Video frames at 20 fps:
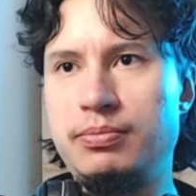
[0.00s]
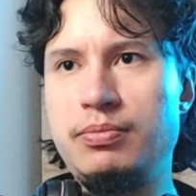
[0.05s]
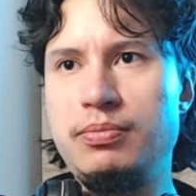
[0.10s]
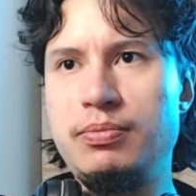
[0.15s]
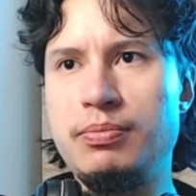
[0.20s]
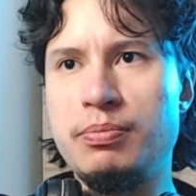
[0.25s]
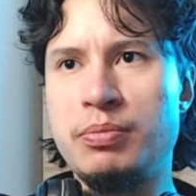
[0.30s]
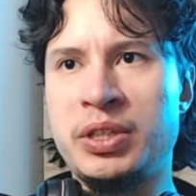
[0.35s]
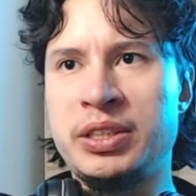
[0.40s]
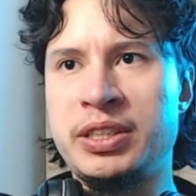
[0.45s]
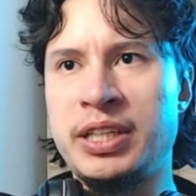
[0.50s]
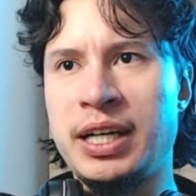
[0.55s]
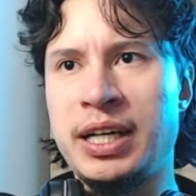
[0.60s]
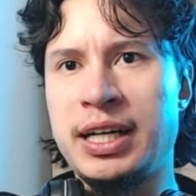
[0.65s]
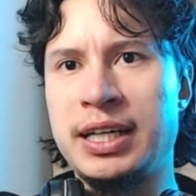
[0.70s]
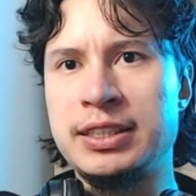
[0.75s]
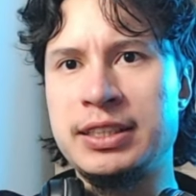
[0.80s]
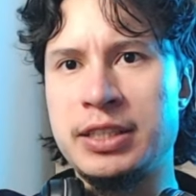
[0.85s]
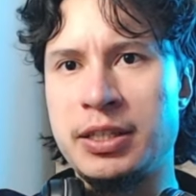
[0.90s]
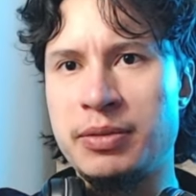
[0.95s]
but yeah,
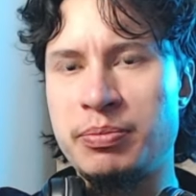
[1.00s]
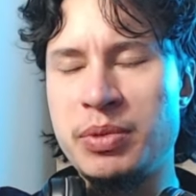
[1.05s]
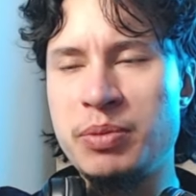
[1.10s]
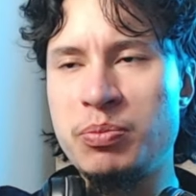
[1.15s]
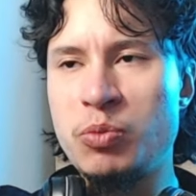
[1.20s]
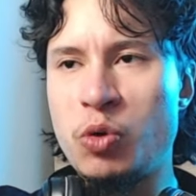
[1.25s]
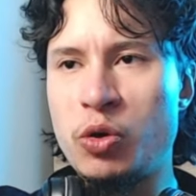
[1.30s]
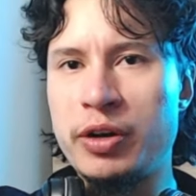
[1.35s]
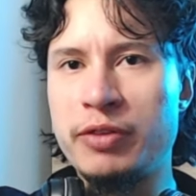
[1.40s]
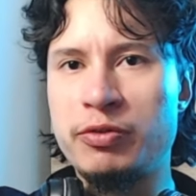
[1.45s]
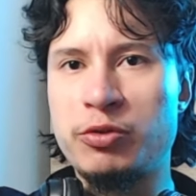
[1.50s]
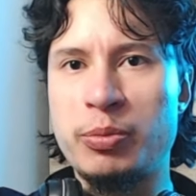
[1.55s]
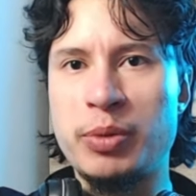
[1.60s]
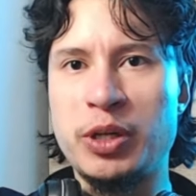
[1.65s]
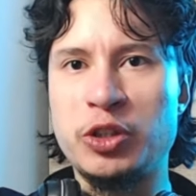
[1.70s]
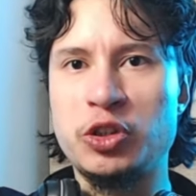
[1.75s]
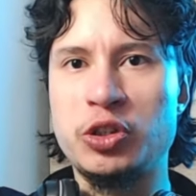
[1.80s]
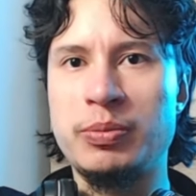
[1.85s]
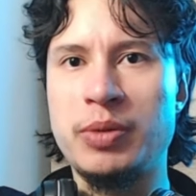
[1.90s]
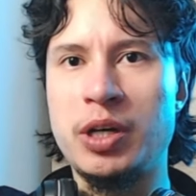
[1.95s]
guys, give me more
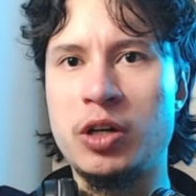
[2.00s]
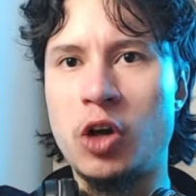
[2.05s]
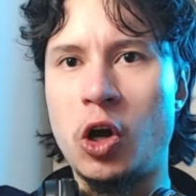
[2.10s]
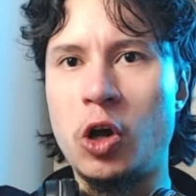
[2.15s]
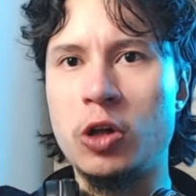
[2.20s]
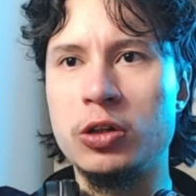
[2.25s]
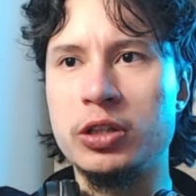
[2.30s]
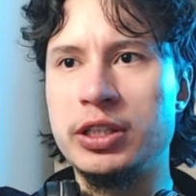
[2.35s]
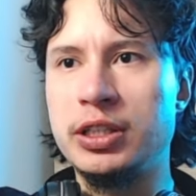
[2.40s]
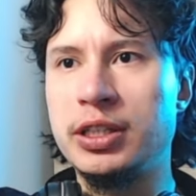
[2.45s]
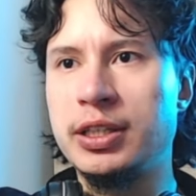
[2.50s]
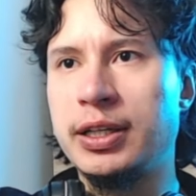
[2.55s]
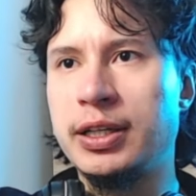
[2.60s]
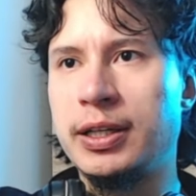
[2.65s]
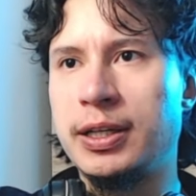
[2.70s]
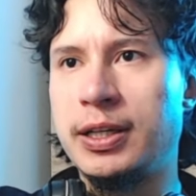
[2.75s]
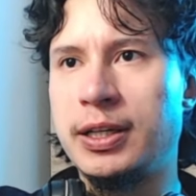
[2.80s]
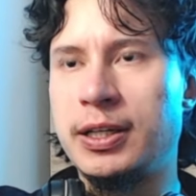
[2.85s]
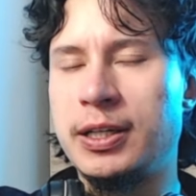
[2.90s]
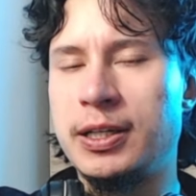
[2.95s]
information about Olly.
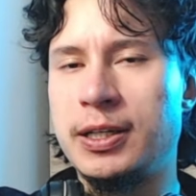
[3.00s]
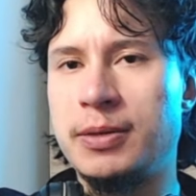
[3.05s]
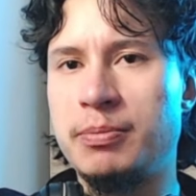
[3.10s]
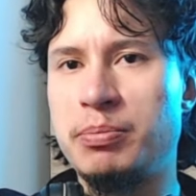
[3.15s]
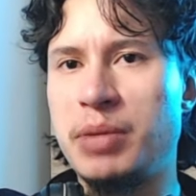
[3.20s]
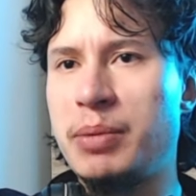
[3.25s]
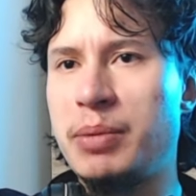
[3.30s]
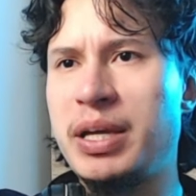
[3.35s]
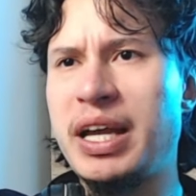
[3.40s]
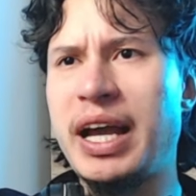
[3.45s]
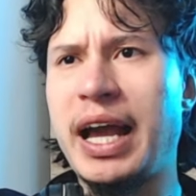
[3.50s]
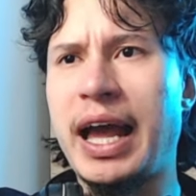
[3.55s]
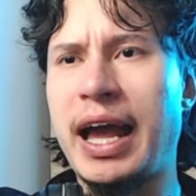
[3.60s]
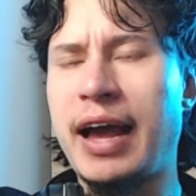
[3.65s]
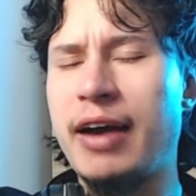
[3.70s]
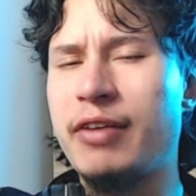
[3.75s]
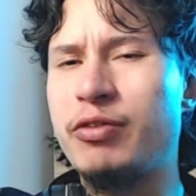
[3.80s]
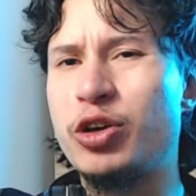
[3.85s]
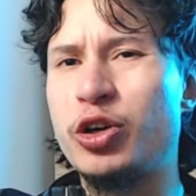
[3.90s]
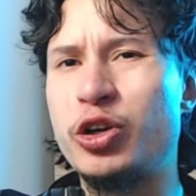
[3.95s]
Uh, maybe I
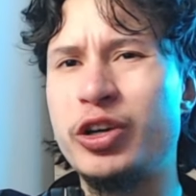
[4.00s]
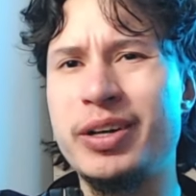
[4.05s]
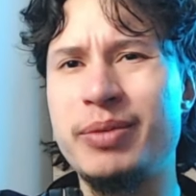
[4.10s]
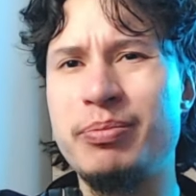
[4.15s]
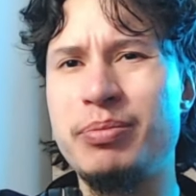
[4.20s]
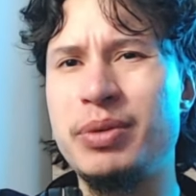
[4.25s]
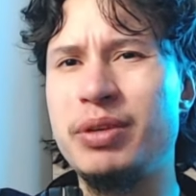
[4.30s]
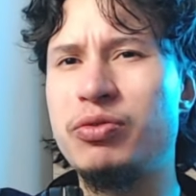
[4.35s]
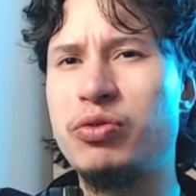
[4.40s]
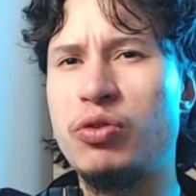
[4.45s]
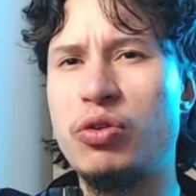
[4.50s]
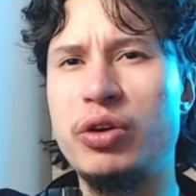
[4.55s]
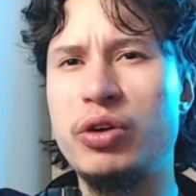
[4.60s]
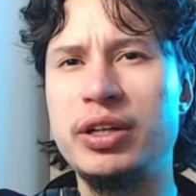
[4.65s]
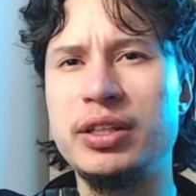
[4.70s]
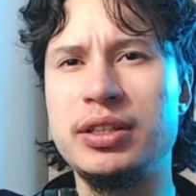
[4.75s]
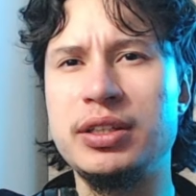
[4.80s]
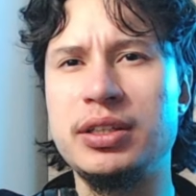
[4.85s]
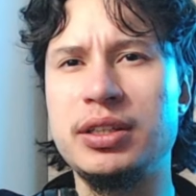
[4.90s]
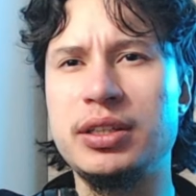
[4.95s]
have heard him before
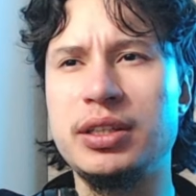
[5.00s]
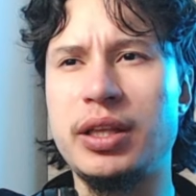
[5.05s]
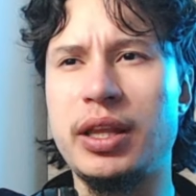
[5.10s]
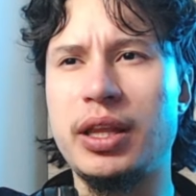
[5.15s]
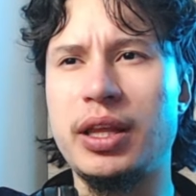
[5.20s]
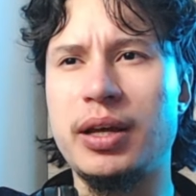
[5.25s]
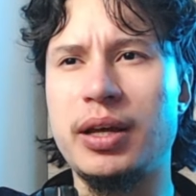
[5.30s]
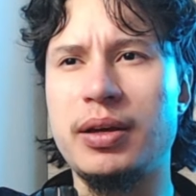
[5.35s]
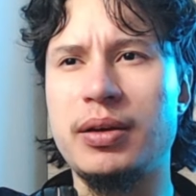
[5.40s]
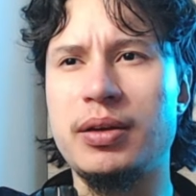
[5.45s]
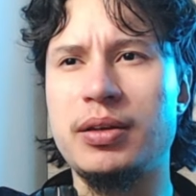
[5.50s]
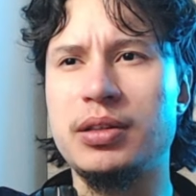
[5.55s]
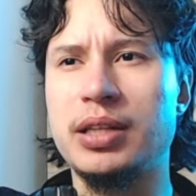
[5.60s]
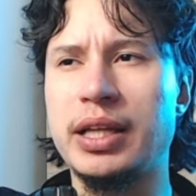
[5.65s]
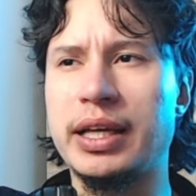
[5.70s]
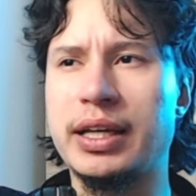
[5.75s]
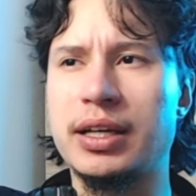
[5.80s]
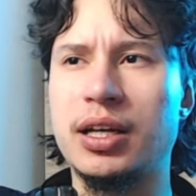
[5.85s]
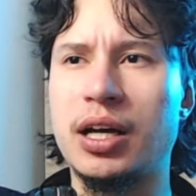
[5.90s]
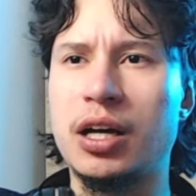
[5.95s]
in uh,
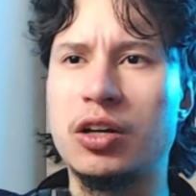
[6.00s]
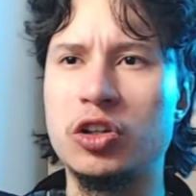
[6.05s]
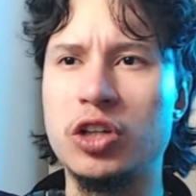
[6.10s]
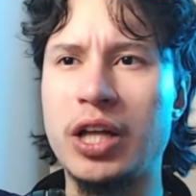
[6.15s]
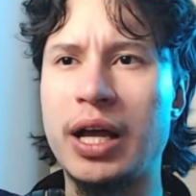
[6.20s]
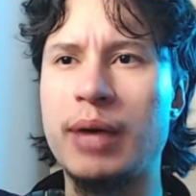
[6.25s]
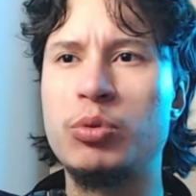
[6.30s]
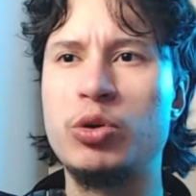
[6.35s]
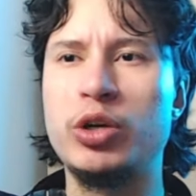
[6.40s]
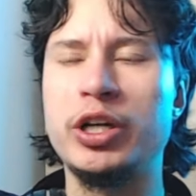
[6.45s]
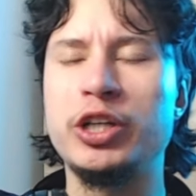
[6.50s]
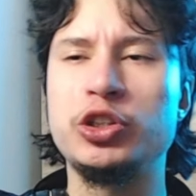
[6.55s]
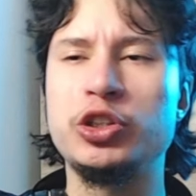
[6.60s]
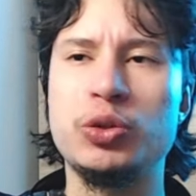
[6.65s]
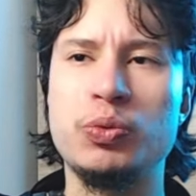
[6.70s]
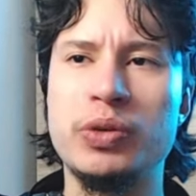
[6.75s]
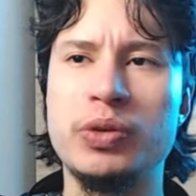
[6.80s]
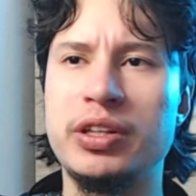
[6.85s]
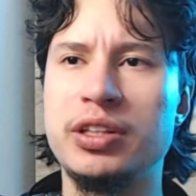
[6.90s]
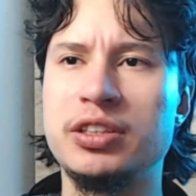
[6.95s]
like a collaboration
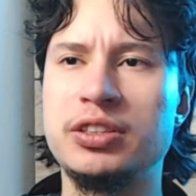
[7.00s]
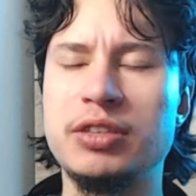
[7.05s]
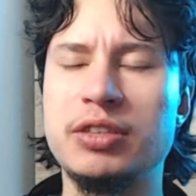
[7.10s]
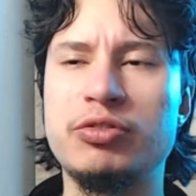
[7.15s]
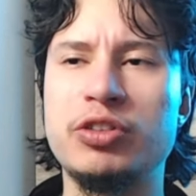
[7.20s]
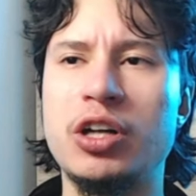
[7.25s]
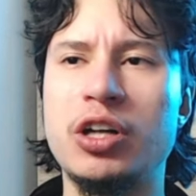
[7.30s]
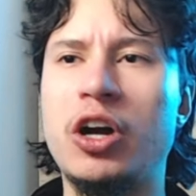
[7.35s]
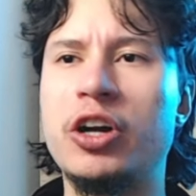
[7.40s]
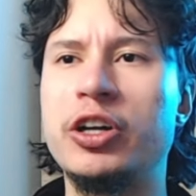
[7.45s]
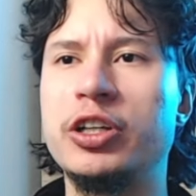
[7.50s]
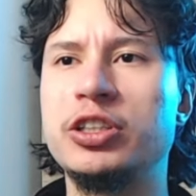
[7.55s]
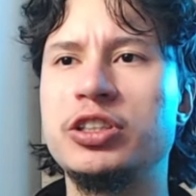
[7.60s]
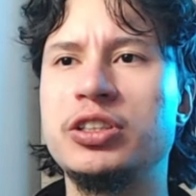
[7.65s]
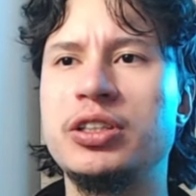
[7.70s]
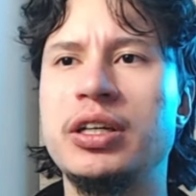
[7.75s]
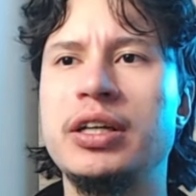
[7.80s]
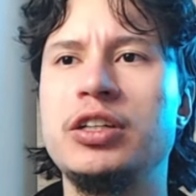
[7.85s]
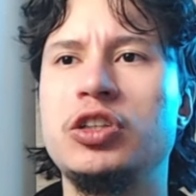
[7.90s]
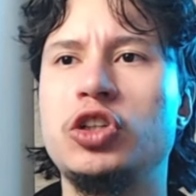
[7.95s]
with a different
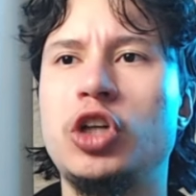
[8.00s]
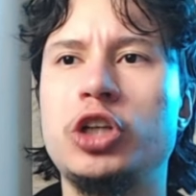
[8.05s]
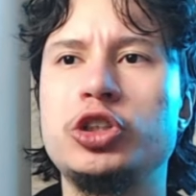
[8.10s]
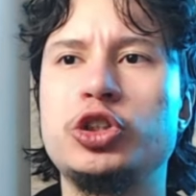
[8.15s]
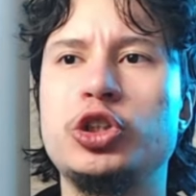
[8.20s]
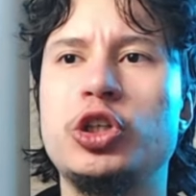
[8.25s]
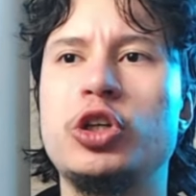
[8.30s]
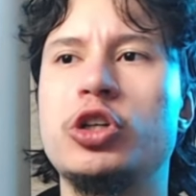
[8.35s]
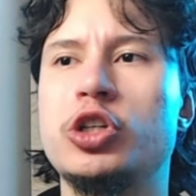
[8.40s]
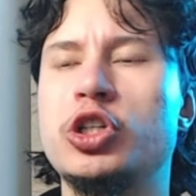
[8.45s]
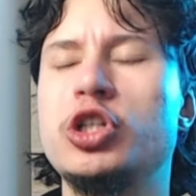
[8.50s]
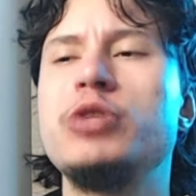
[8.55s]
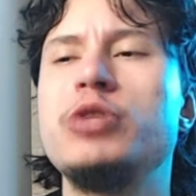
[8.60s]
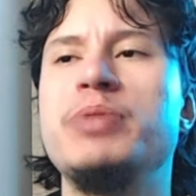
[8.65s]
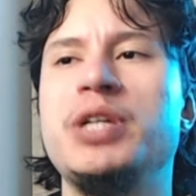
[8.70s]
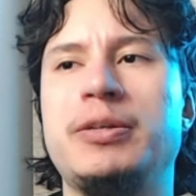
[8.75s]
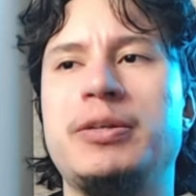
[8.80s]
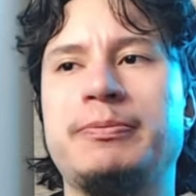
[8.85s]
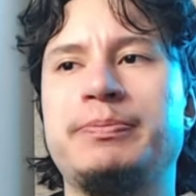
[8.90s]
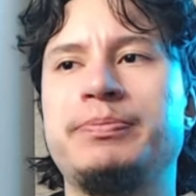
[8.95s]
artist. Not sure, could be.